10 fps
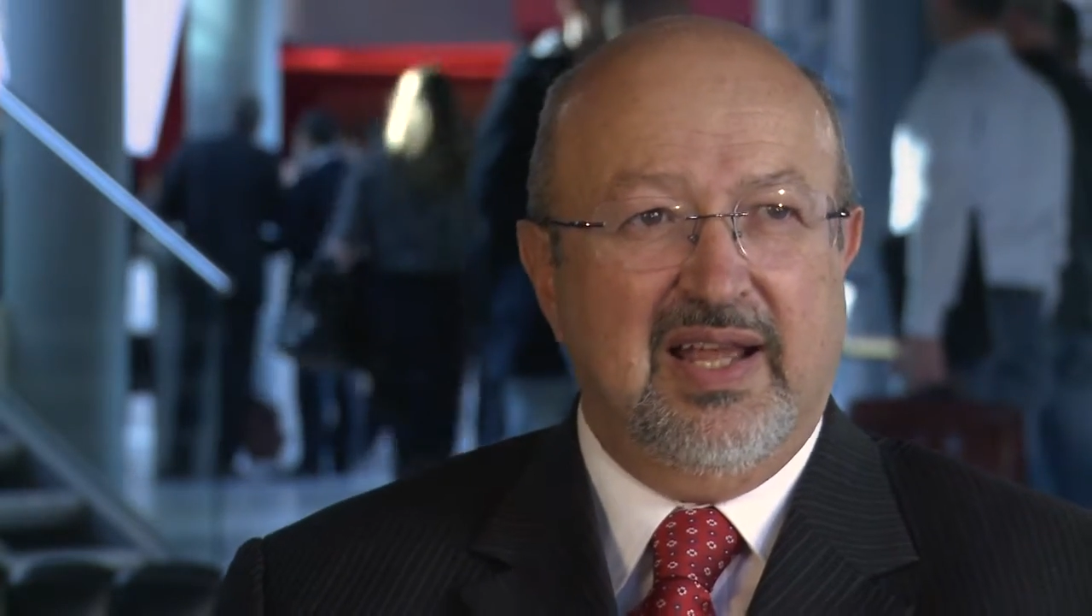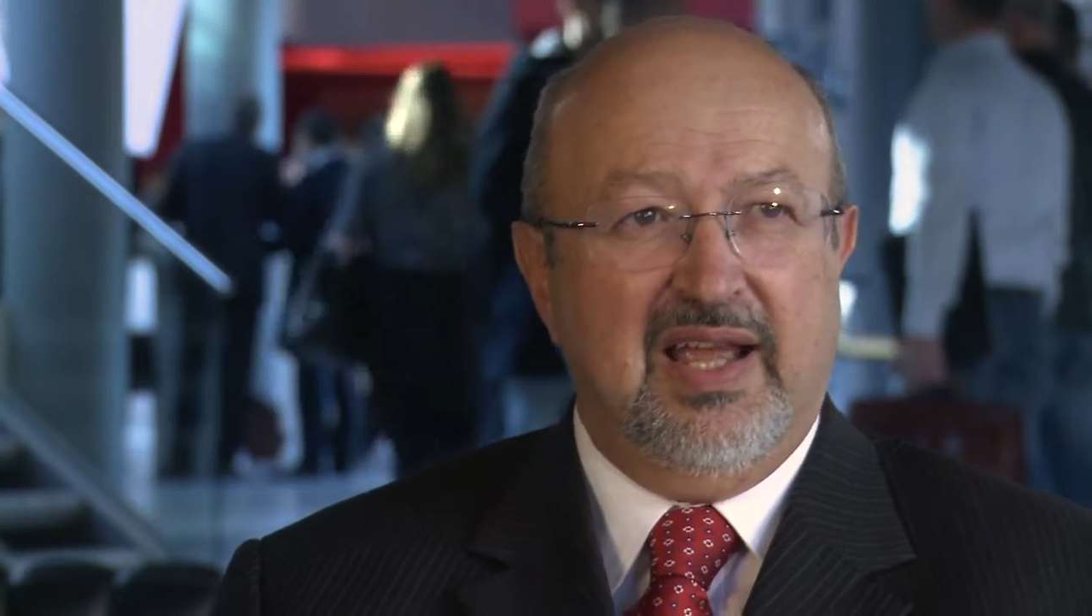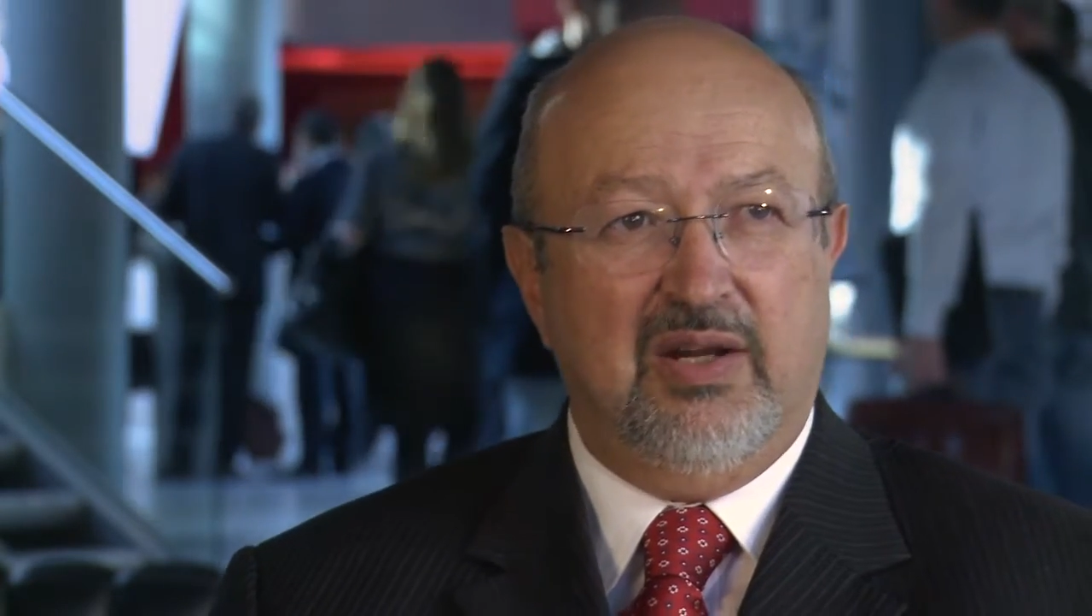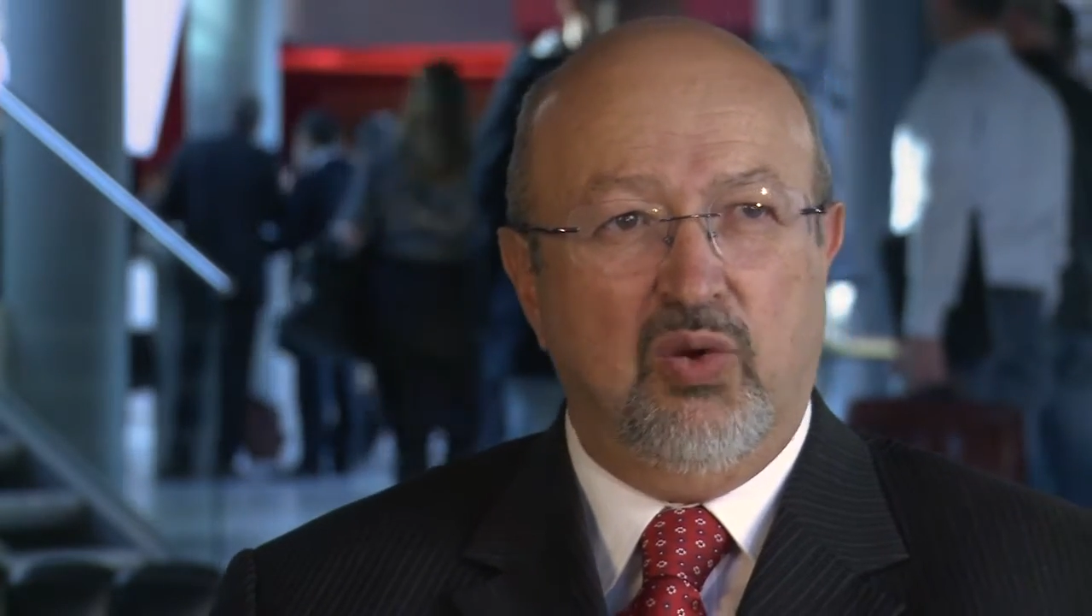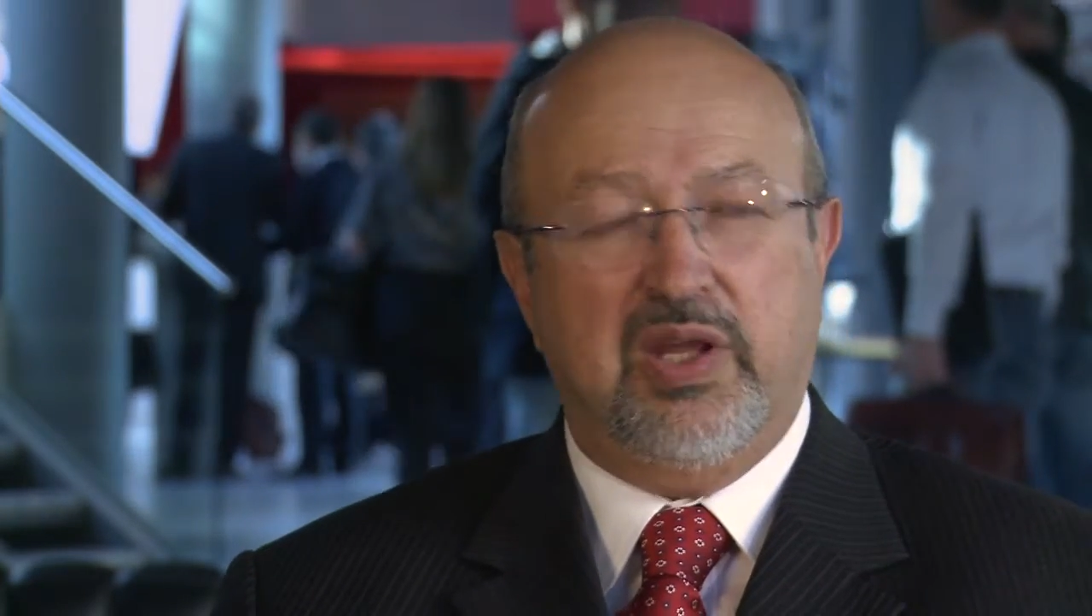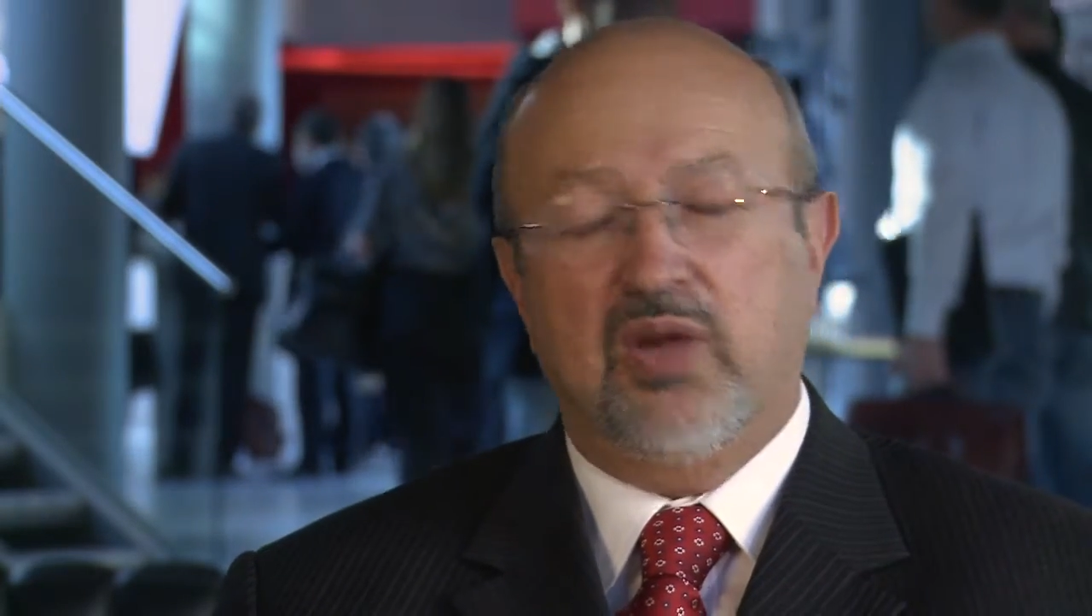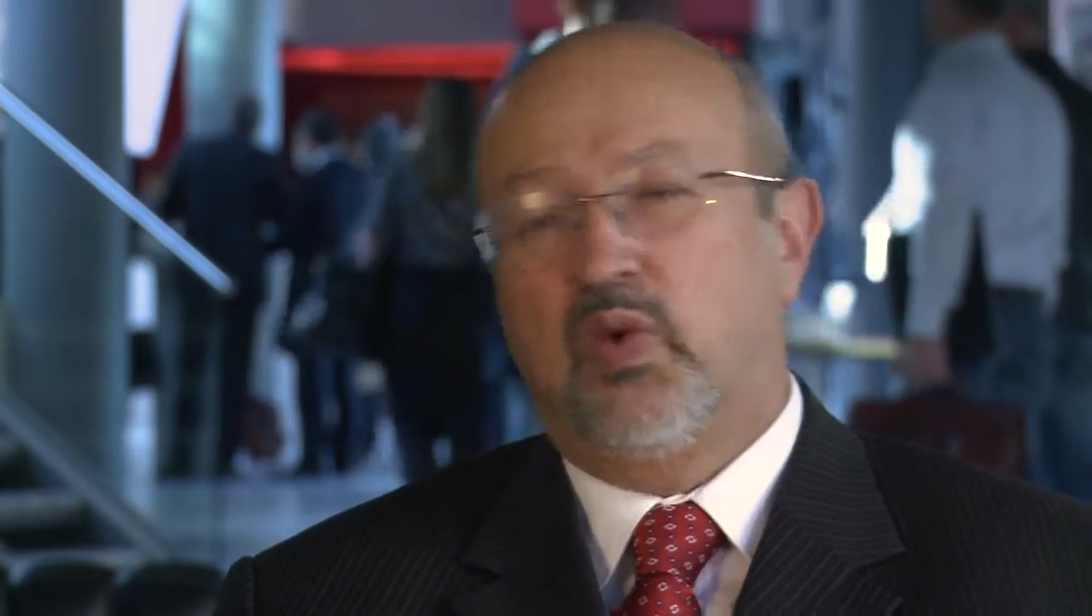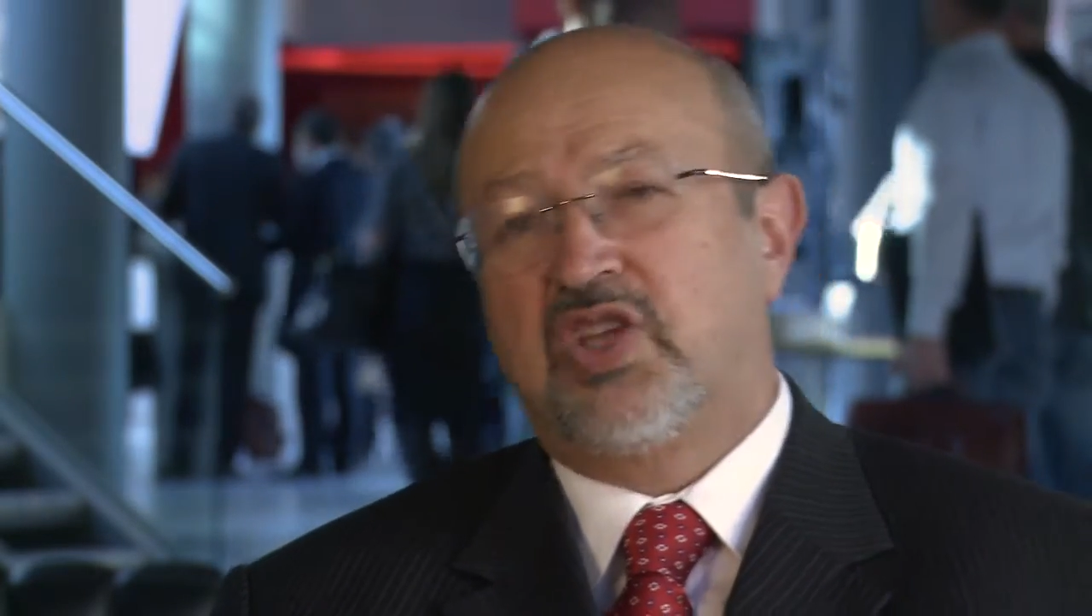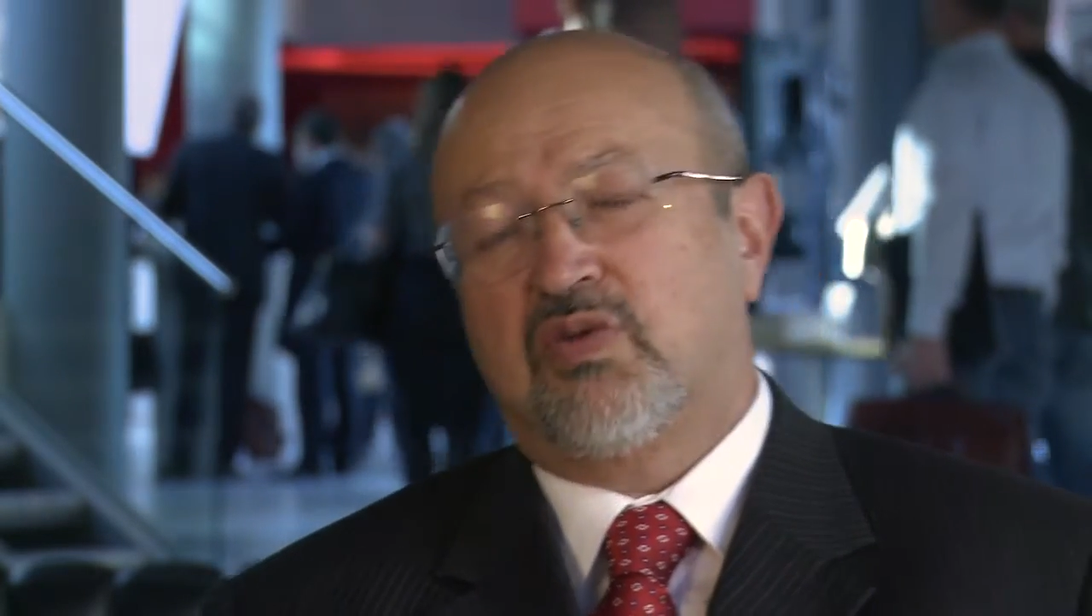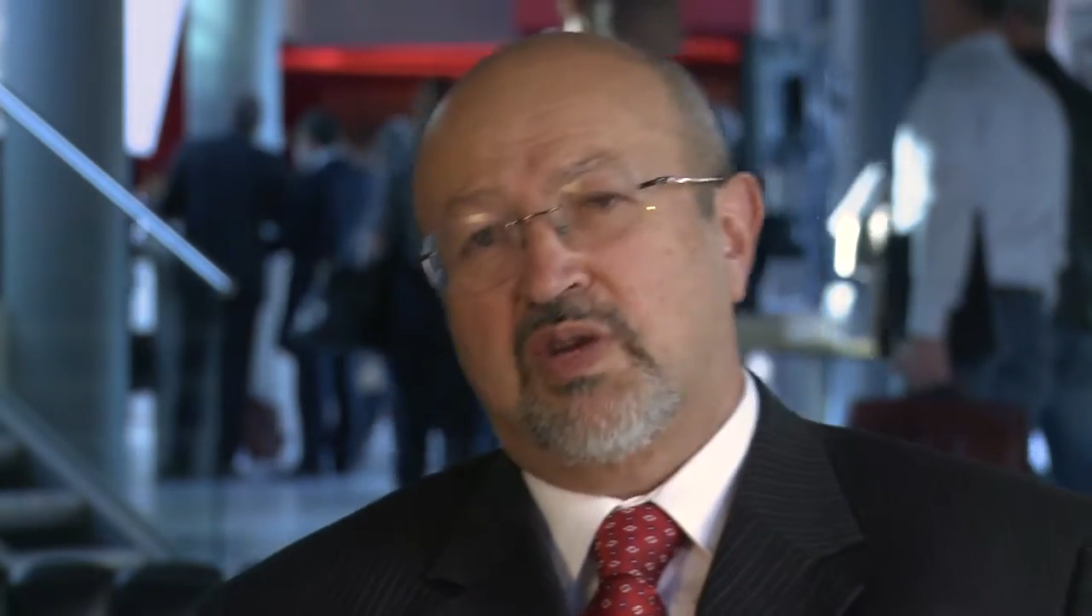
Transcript: and looking which